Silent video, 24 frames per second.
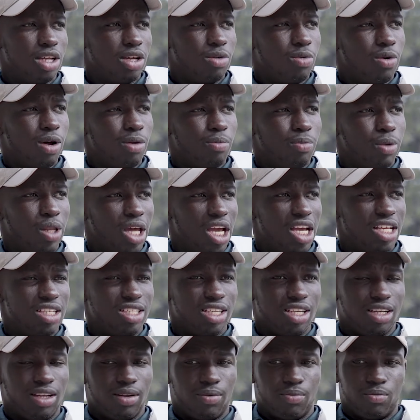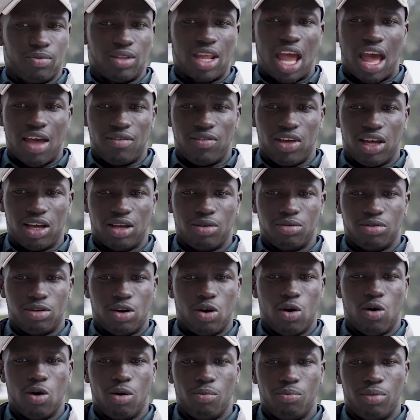in one place and having a
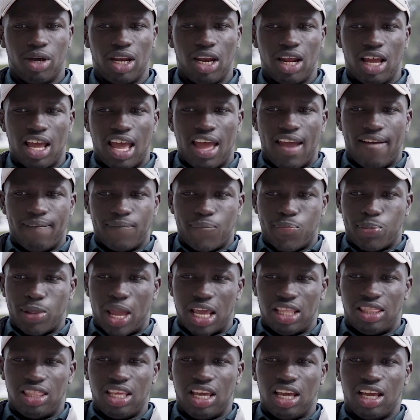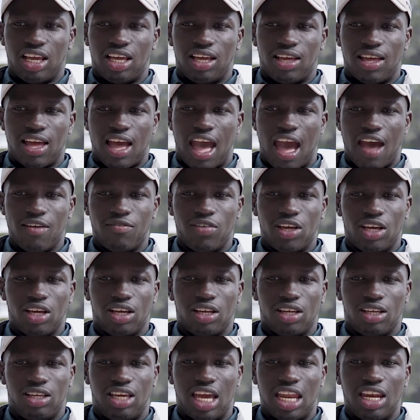home, but I think
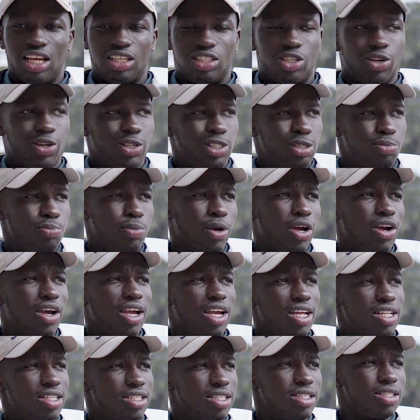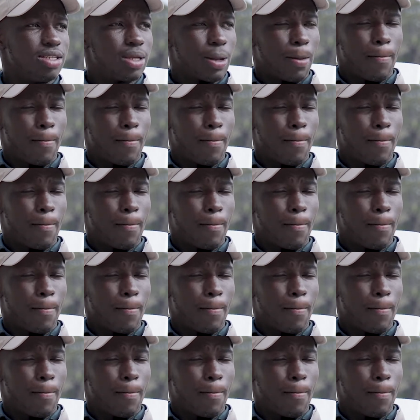getting to experience